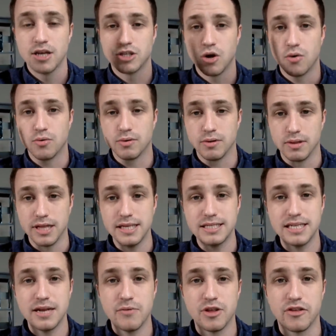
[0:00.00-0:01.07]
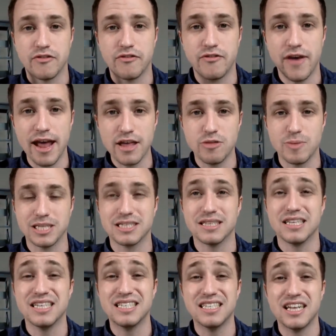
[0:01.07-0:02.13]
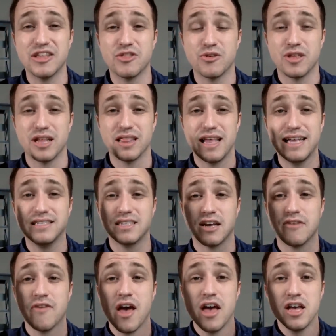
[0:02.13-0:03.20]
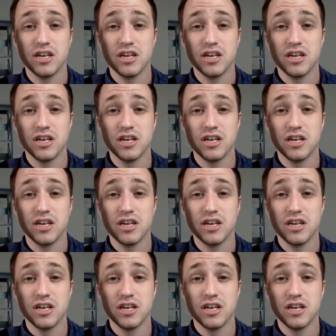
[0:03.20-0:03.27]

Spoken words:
So listening with faith means listening through the lens of